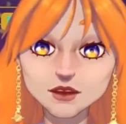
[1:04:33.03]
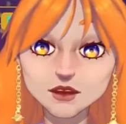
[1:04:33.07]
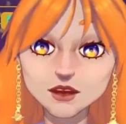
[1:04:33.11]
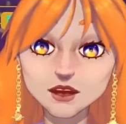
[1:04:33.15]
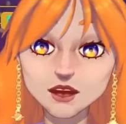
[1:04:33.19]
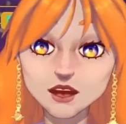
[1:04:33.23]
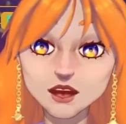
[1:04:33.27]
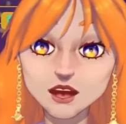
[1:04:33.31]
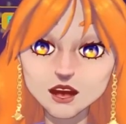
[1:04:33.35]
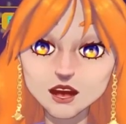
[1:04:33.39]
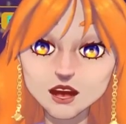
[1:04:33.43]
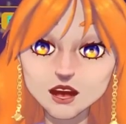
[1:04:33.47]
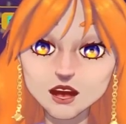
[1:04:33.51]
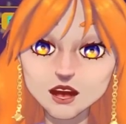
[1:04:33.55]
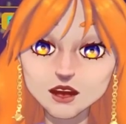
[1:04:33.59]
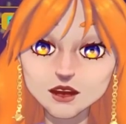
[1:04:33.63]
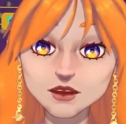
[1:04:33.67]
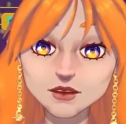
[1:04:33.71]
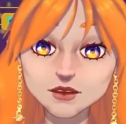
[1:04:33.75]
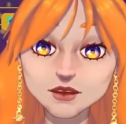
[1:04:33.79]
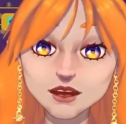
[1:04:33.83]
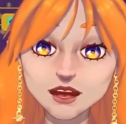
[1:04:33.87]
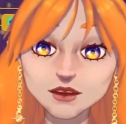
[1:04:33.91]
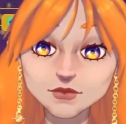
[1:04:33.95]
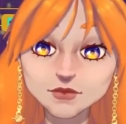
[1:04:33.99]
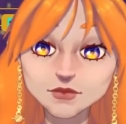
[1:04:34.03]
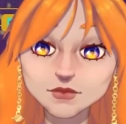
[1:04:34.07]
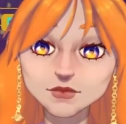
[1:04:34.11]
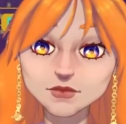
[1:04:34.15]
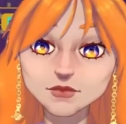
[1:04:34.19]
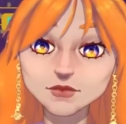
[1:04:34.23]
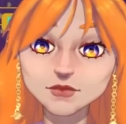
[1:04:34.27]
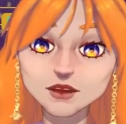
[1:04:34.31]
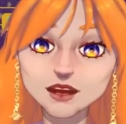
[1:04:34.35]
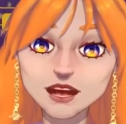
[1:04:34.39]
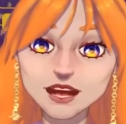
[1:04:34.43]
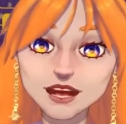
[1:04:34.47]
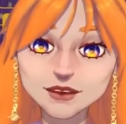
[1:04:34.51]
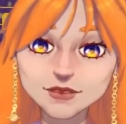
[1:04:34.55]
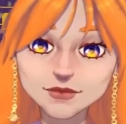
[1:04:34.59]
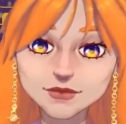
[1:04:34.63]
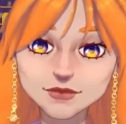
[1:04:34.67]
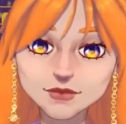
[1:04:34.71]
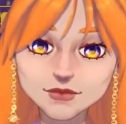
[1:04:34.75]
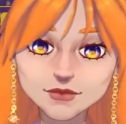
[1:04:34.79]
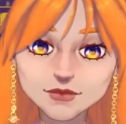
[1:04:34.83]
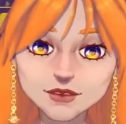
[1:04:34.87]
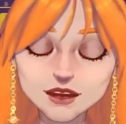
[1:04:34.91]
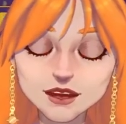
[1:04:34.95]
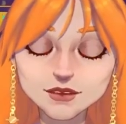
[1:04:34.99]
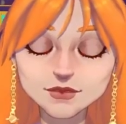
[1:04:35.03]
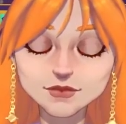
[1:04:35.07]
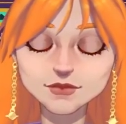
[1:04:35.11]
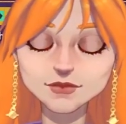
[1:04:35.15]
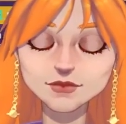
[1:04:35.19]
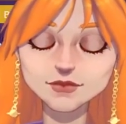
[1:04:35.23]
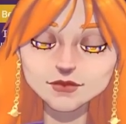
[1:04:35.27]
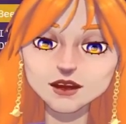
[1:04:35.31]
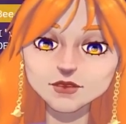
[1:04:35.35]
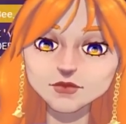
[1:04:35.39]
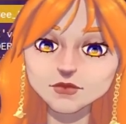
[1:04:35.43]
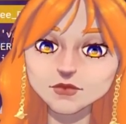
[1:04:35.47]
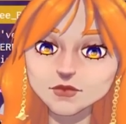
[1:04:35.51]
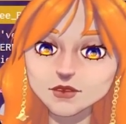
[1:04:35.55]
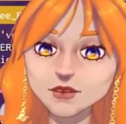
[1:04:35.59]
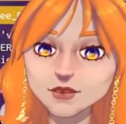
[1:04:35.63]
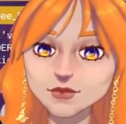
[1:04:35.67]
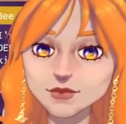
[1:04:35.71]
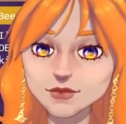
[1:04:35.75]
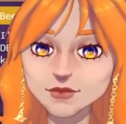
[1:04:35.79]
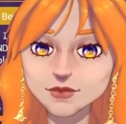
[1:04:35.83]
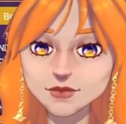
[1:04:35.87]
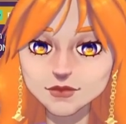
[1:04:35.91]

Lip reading: I'm trying to find someone.